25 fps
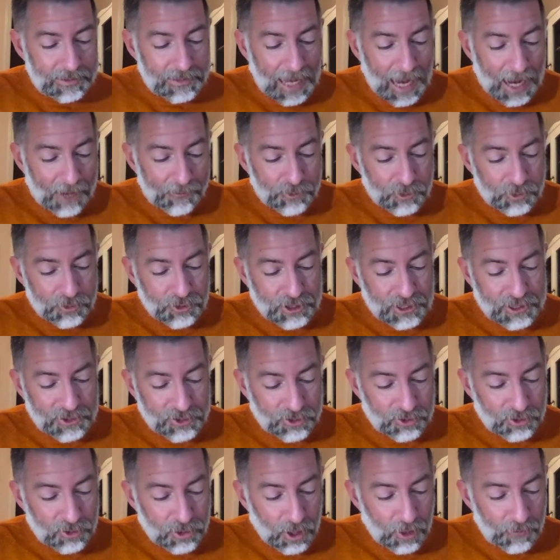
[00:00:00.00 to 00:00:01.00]
after
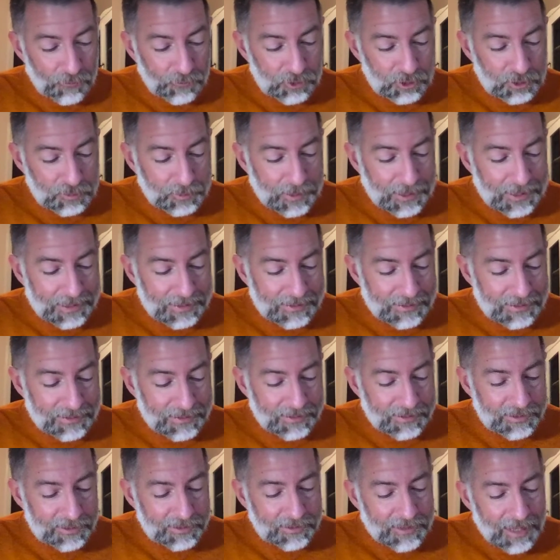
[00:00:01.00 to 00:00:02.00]
Jesus offers peace, he
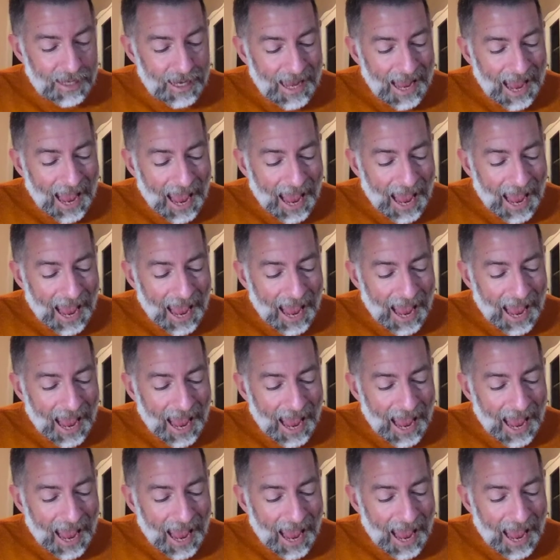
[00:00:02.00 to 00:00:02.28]
says,